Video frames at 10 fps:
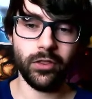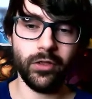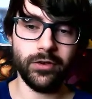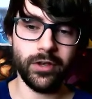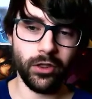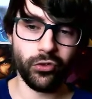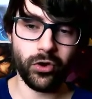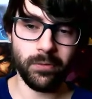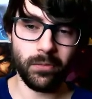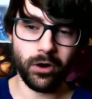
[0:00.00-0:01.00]
the Death
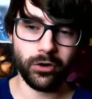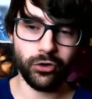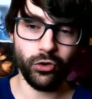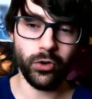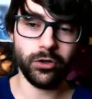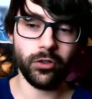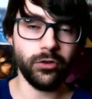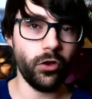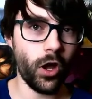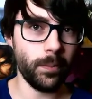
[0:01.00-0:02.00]
Ray Mark 2 into the
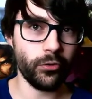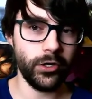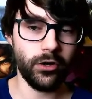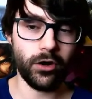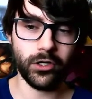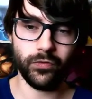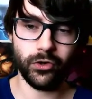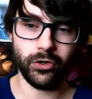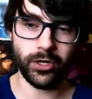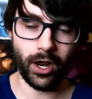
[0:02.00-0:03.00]
top 3 cards of
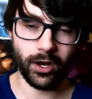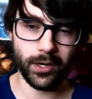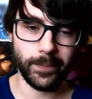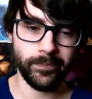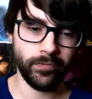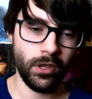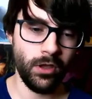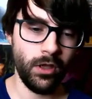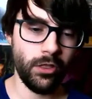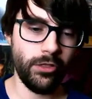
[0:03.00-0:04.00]
your deck.
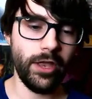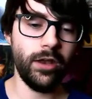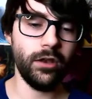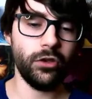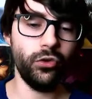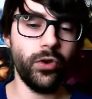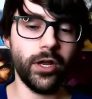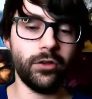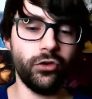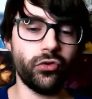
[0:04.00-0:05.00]
Then you
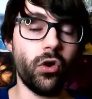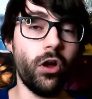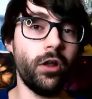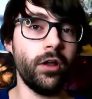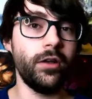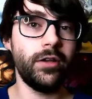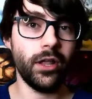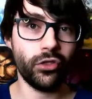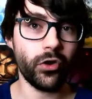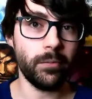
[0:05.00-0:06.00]
get to draw
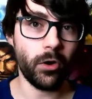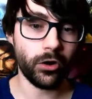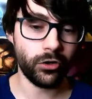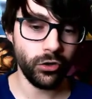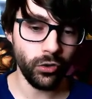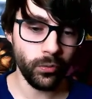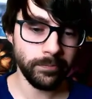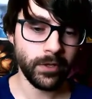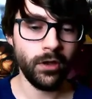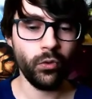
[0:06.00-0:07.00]
Death Ray Mark 2,
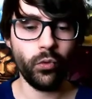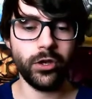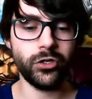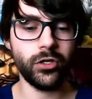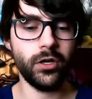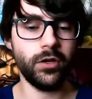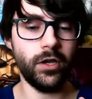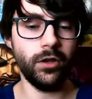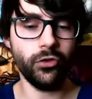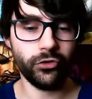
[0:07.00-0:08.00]
which
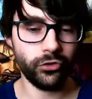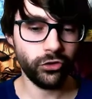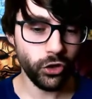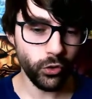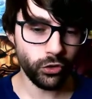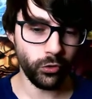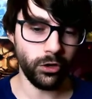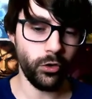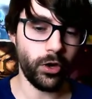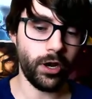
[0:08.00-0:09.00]
deals 2 to a
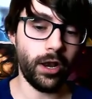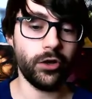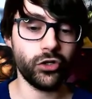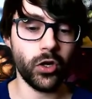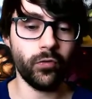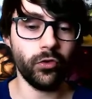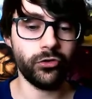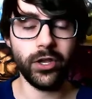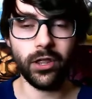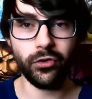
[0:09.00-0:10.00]
unit and shuffles
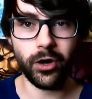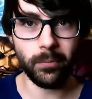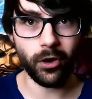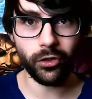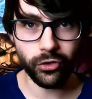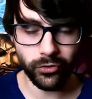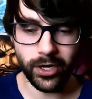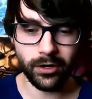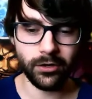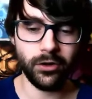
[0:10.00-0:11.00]
Death Ray Mark 3
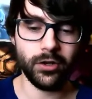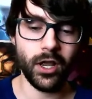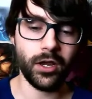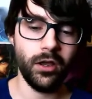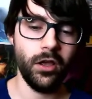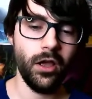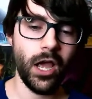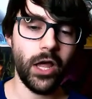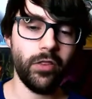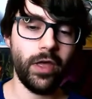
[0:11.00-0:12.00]
into your deck,
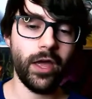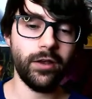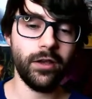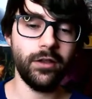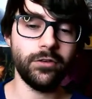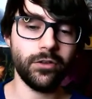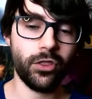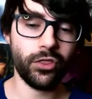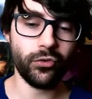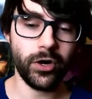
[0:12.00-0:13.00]
and that is
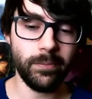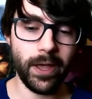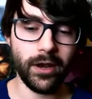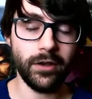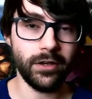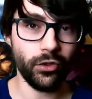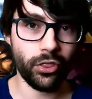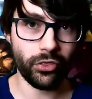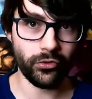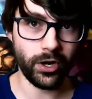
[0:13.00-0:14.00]
3 mana, deal
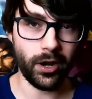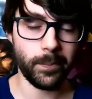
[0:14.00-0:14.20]
3.